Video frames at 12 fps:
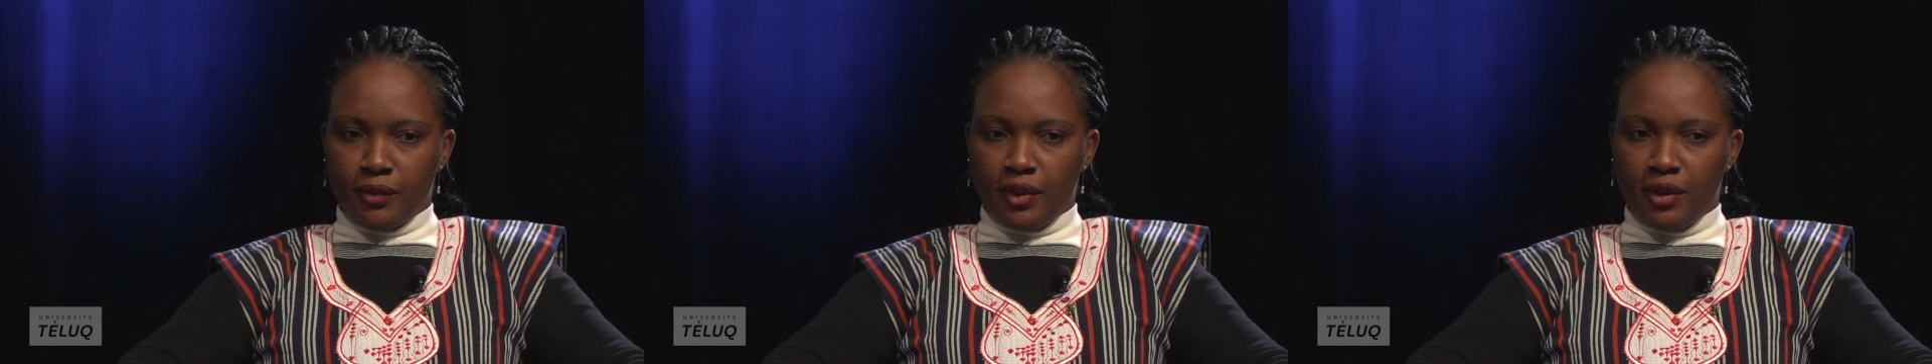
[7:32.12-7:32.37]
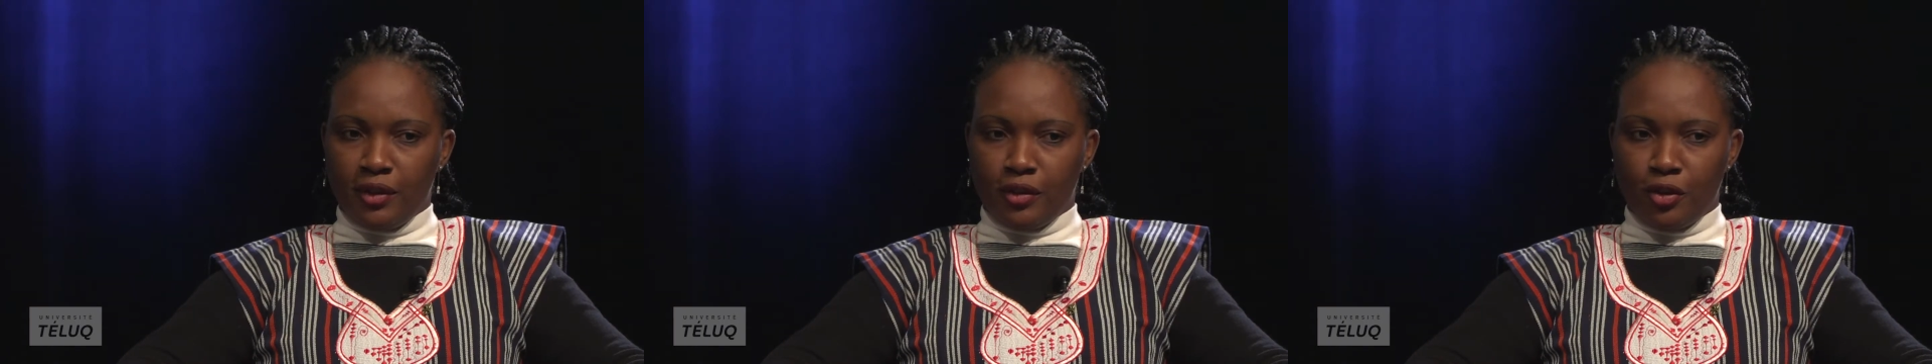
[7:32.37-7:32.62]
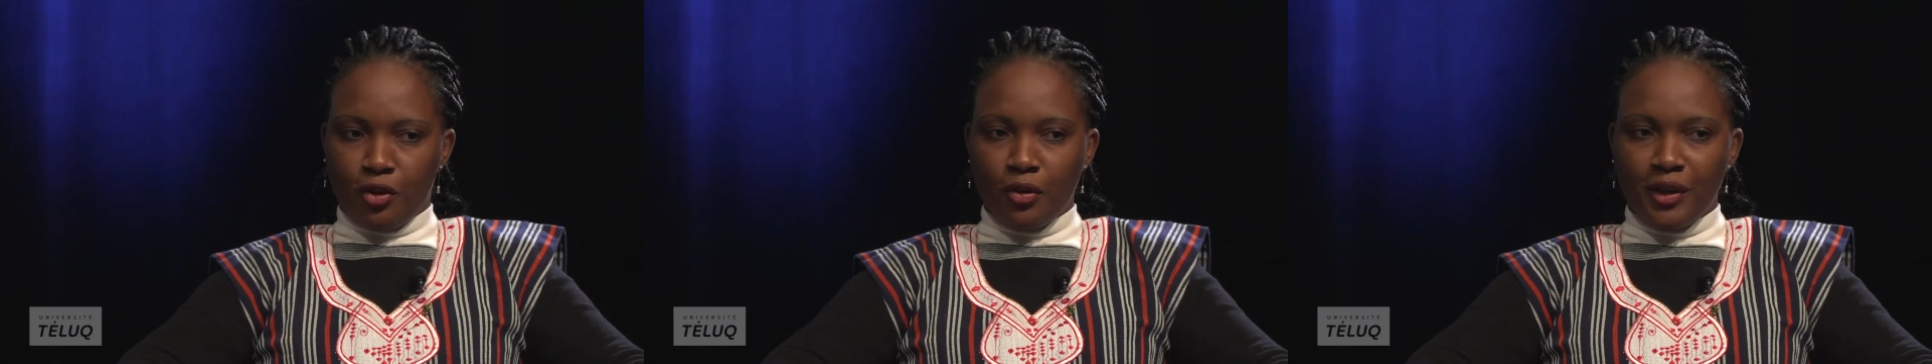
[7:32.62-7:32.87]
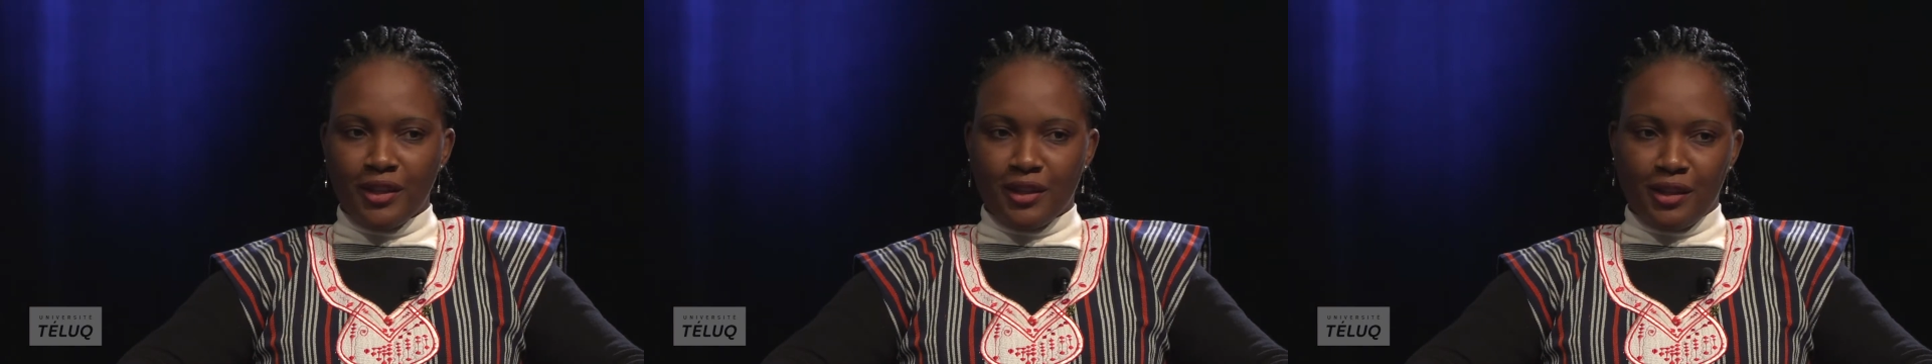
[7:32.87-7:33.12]

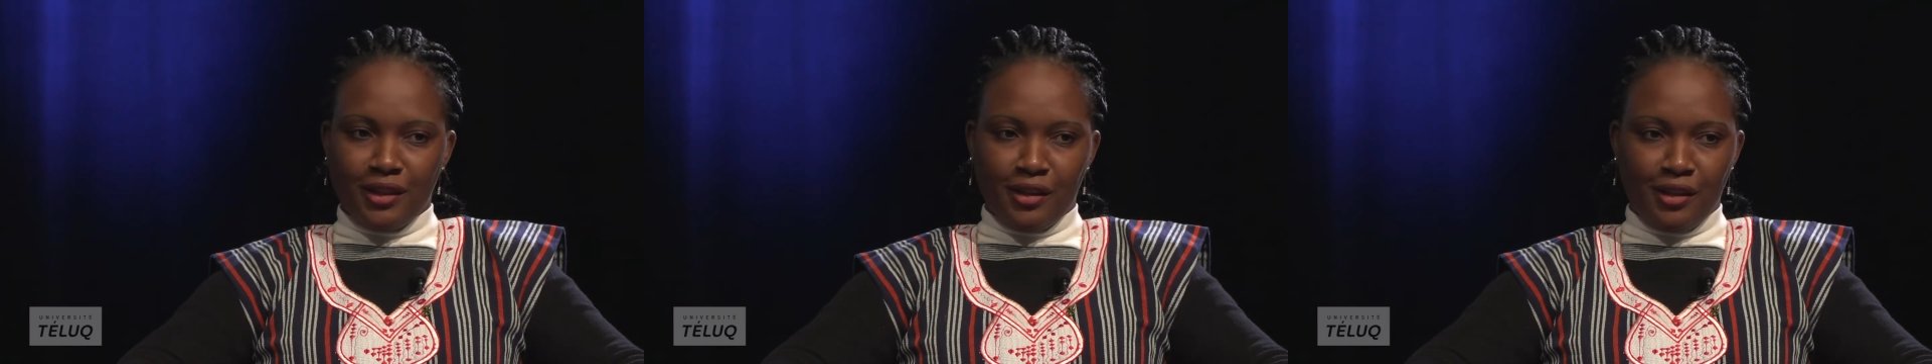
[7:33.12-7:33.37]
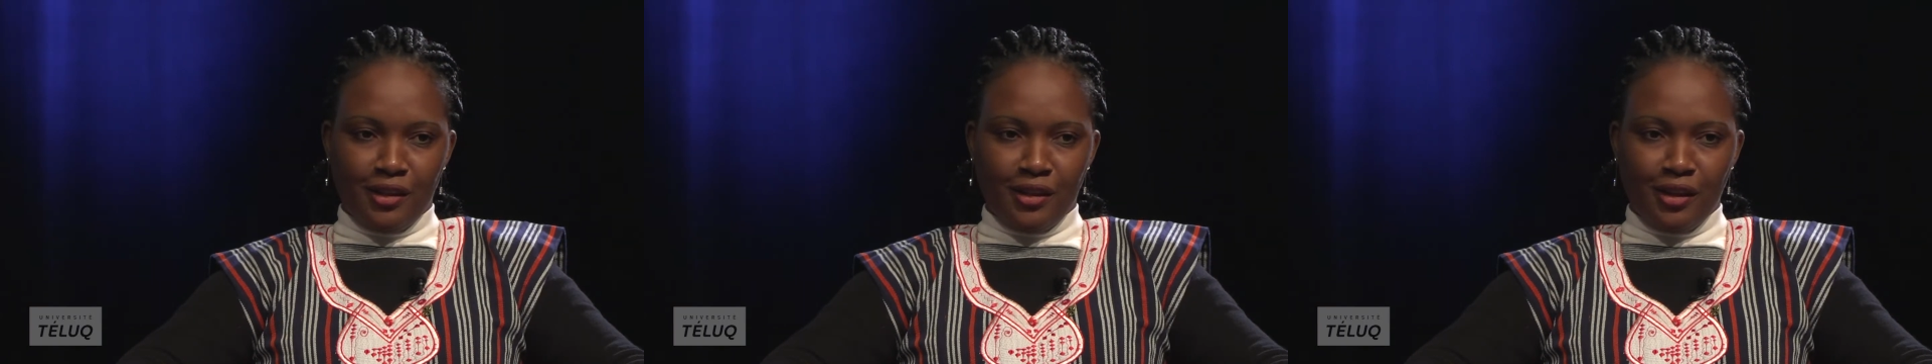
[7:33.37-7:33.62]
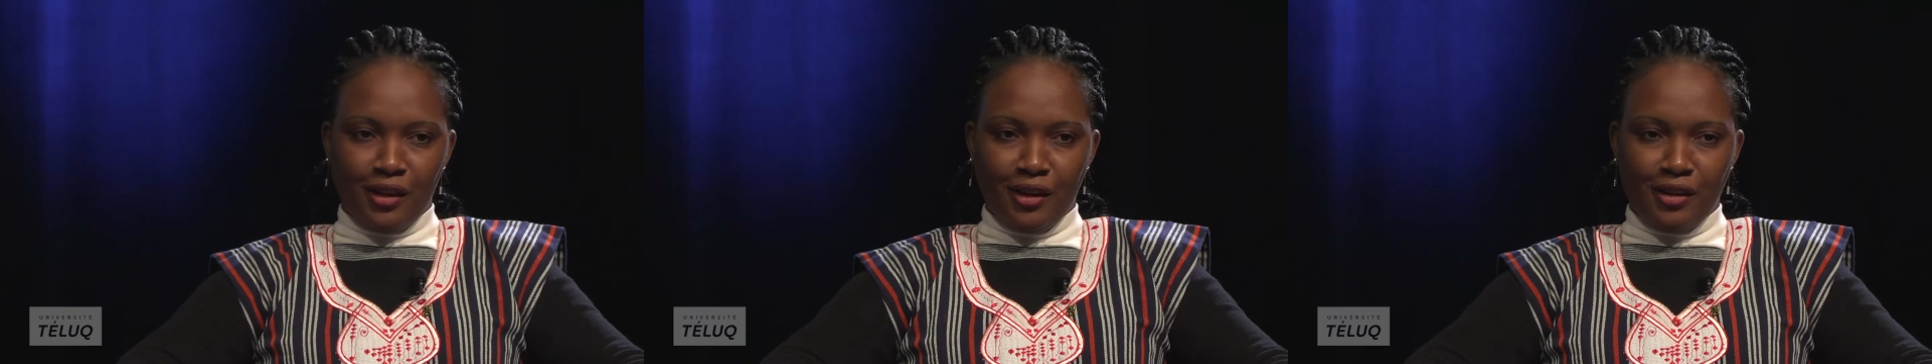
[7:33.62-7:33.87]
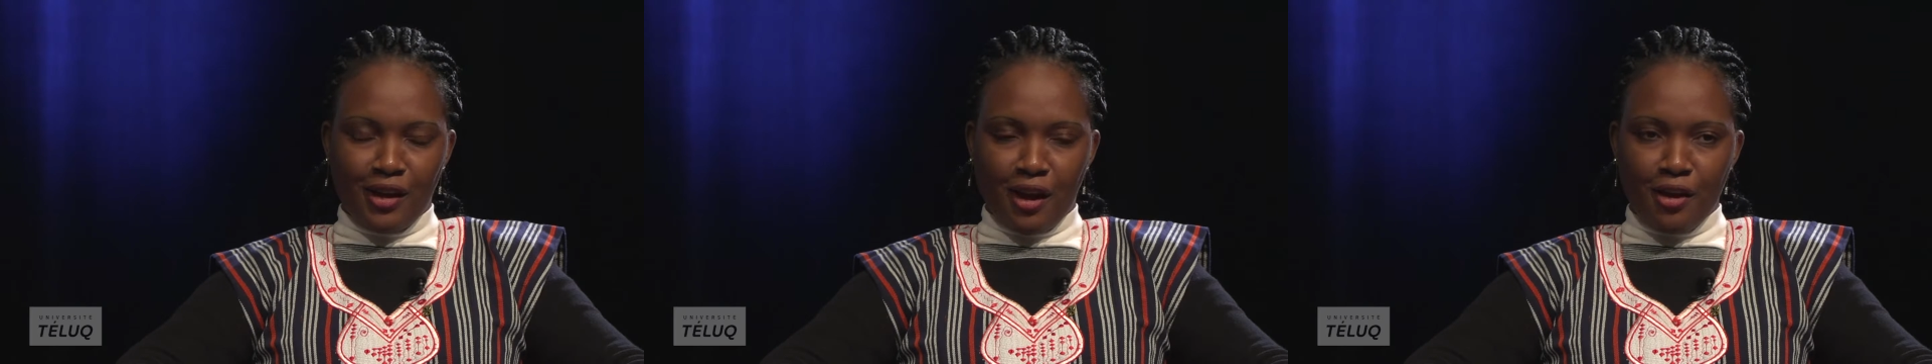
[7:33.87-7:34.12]
Currently, in